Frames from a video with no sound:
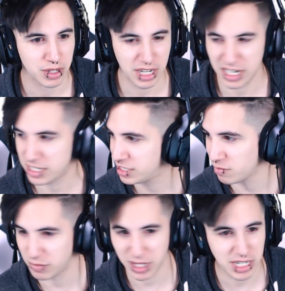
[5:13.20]
It's
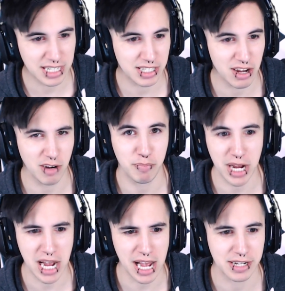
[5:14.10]
something that's not
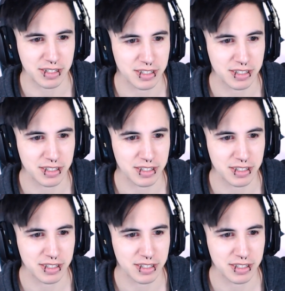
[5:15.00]
bad.